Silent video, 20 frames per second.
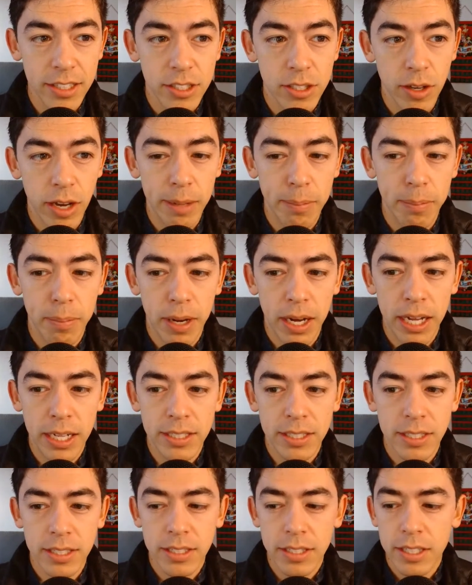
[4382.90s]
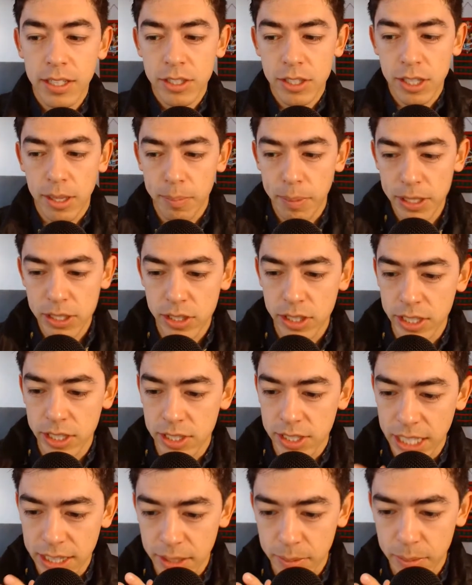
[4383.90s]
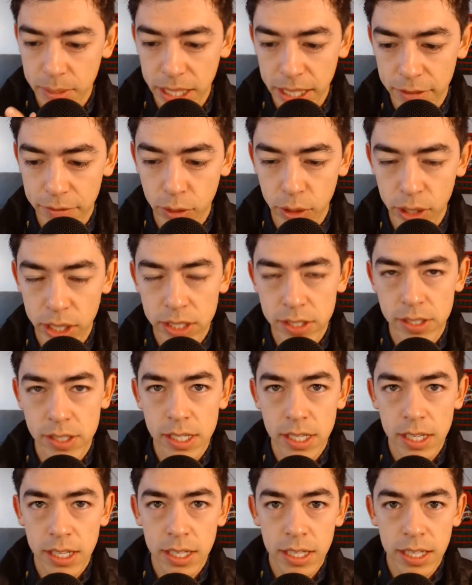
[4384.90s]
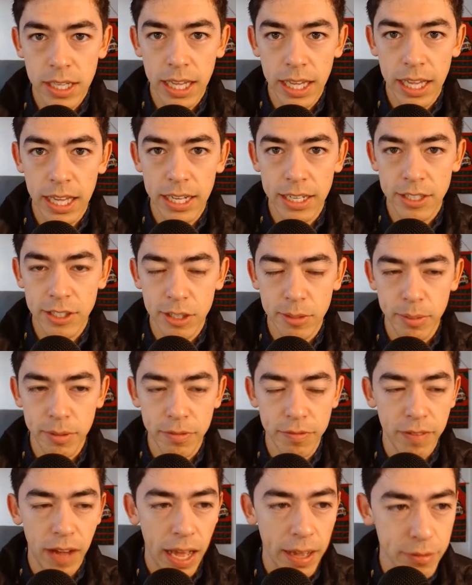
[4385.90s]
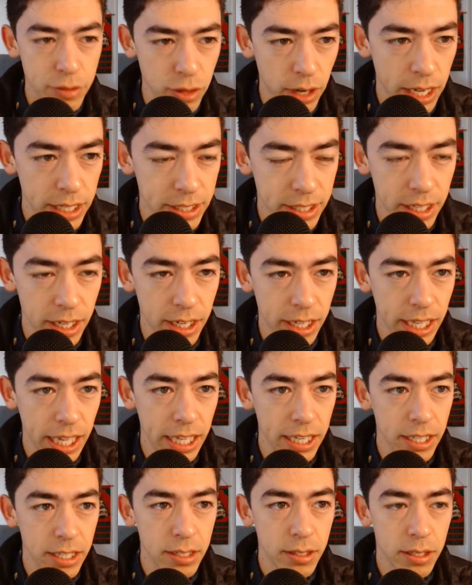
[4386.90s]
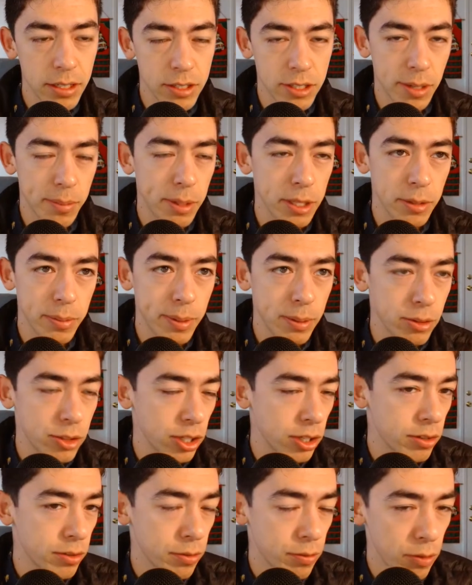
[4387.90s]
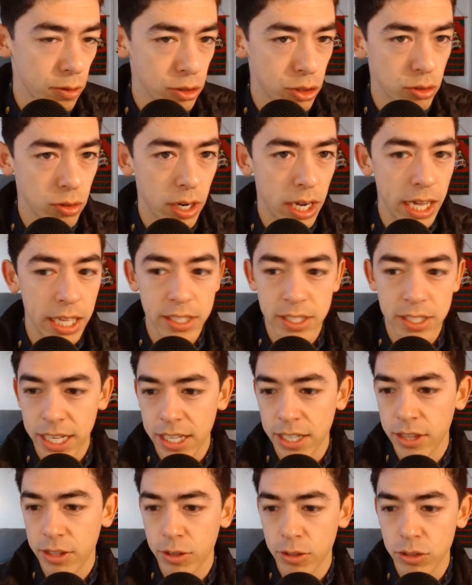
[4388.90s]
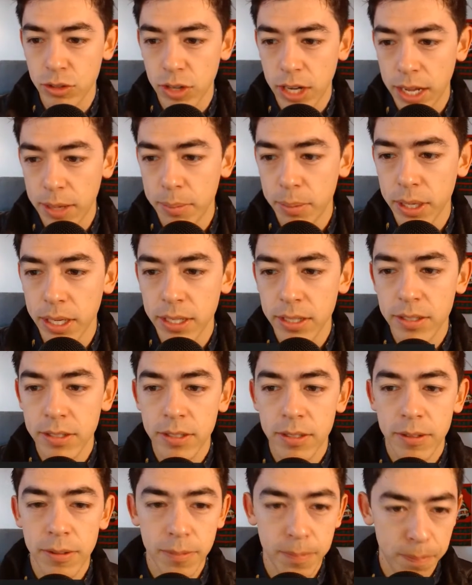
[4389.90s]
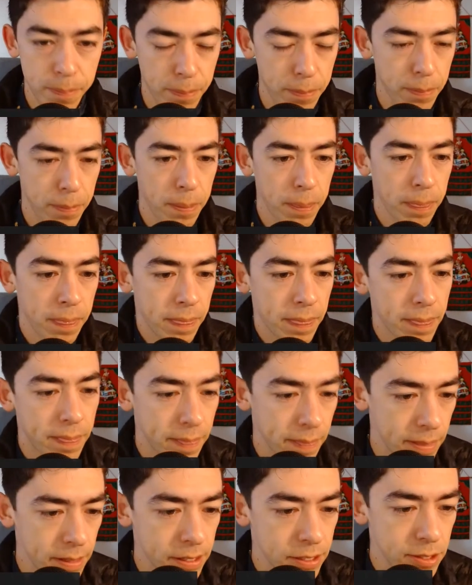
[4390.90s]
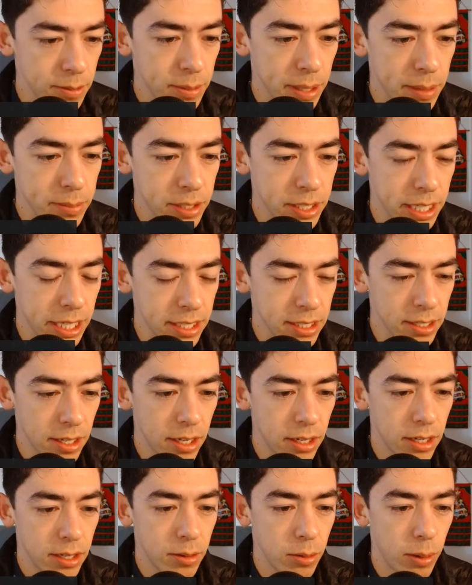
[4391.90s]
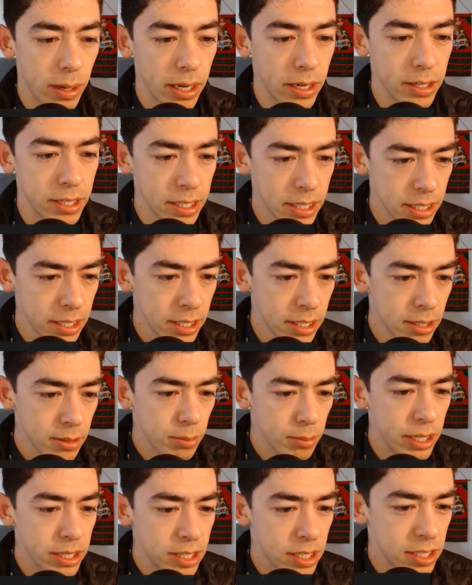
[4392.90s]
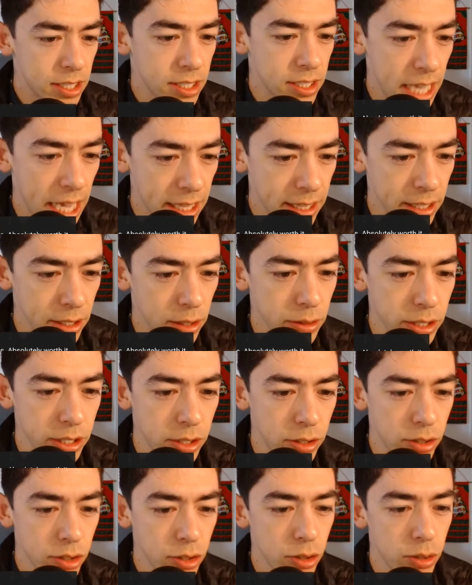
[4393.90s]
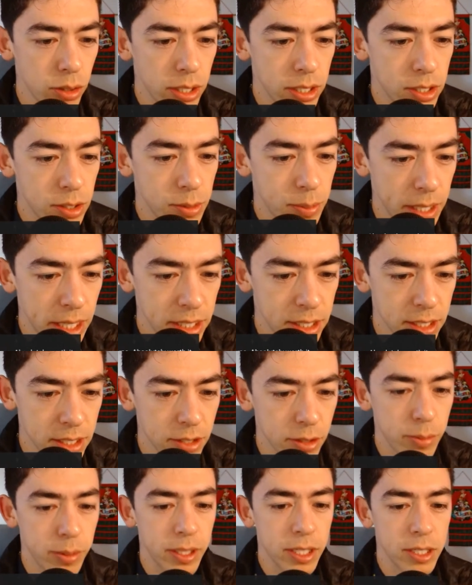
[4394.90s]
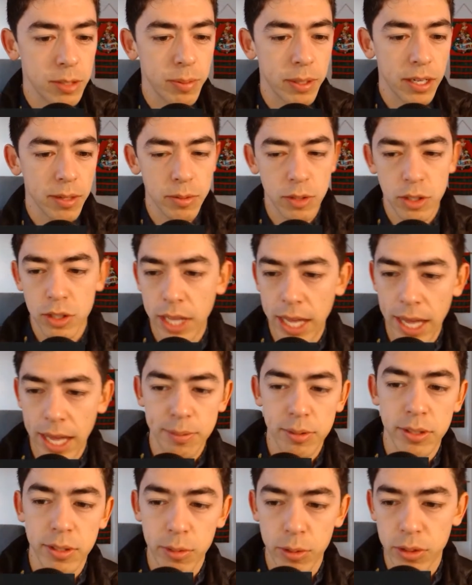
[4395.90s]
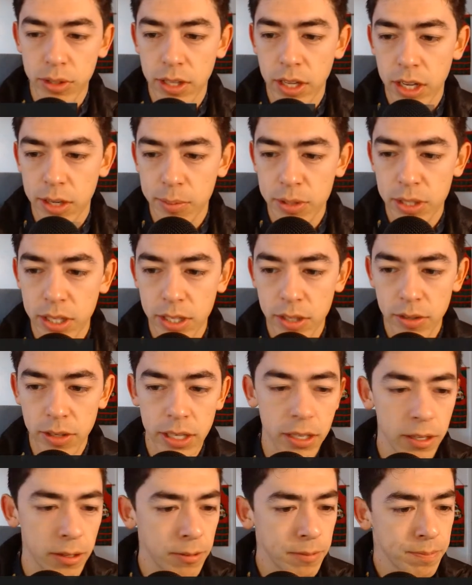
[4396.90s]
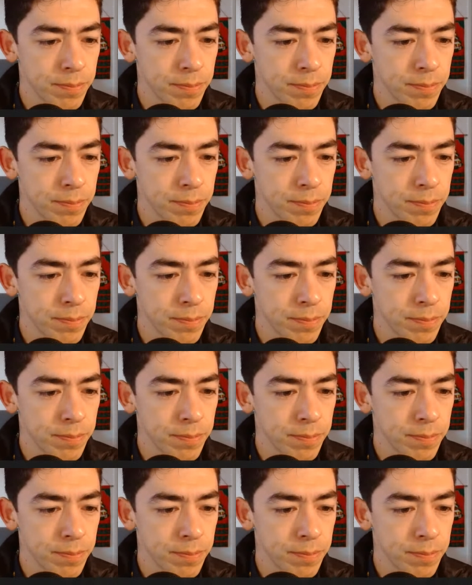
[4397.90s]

So I bought, so I basically sent them the invoice and it took me five tries to get ungated. Some other people took the first try, second, third try, but sometimes it takes a while. Blaine says exactly, only do USPS and UPS pickups. Absolutely worth it. 100% agree.